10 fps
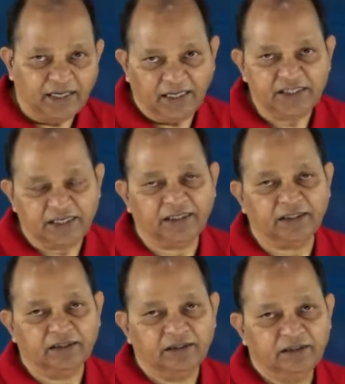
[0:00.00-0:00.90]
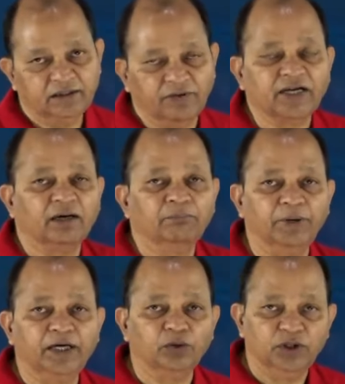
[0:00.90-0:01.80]
reagent when
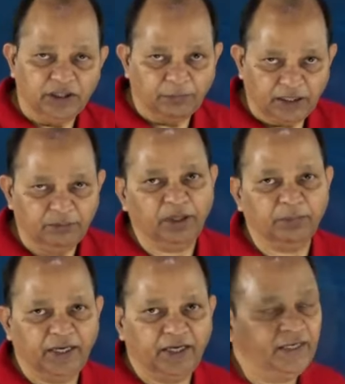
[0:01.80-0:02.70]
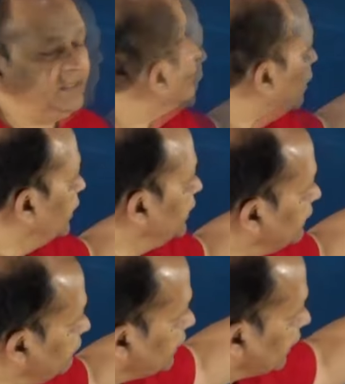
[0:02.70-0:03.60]
compared to lithium aluminum hydride.
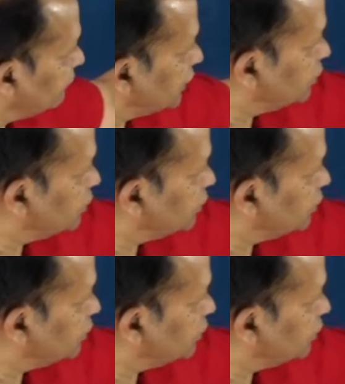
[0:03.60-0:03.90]
Aldehyde will convert